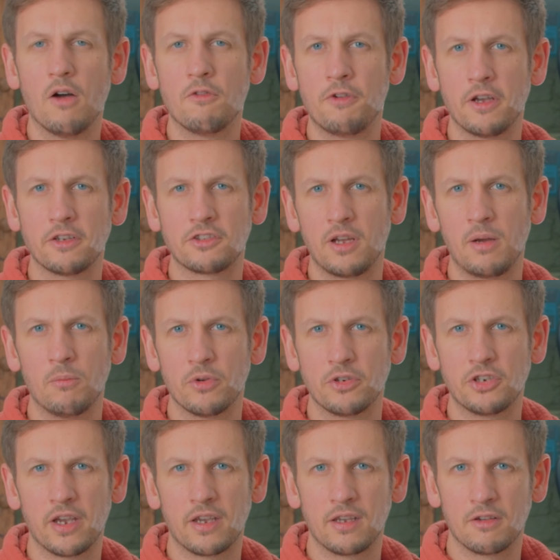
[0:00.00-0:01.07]
First up, we're
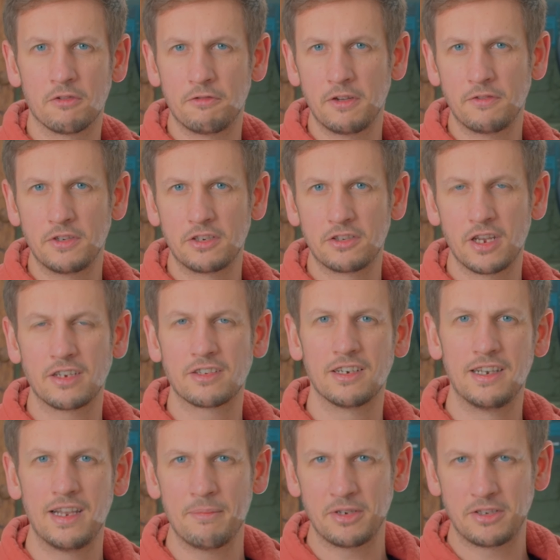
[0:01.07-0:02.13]
checking a 56
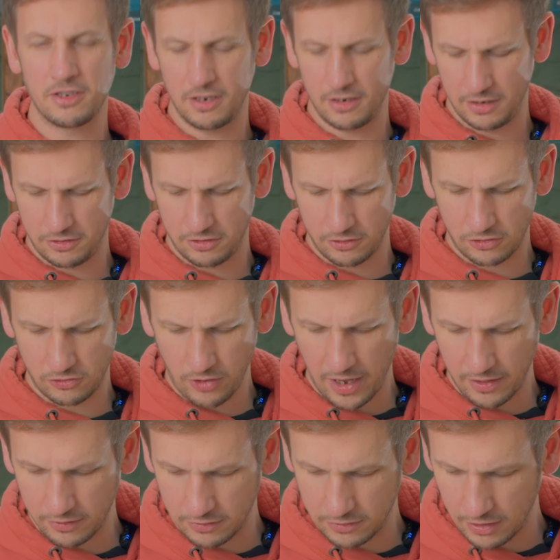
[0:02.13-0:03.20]
limited edition
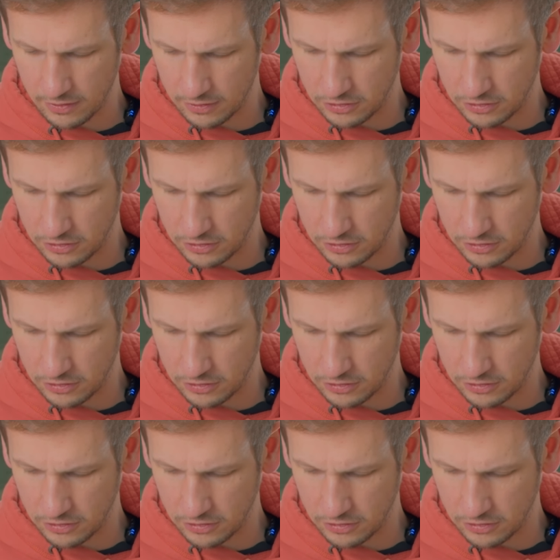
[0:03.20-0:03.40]
Strat. This is in the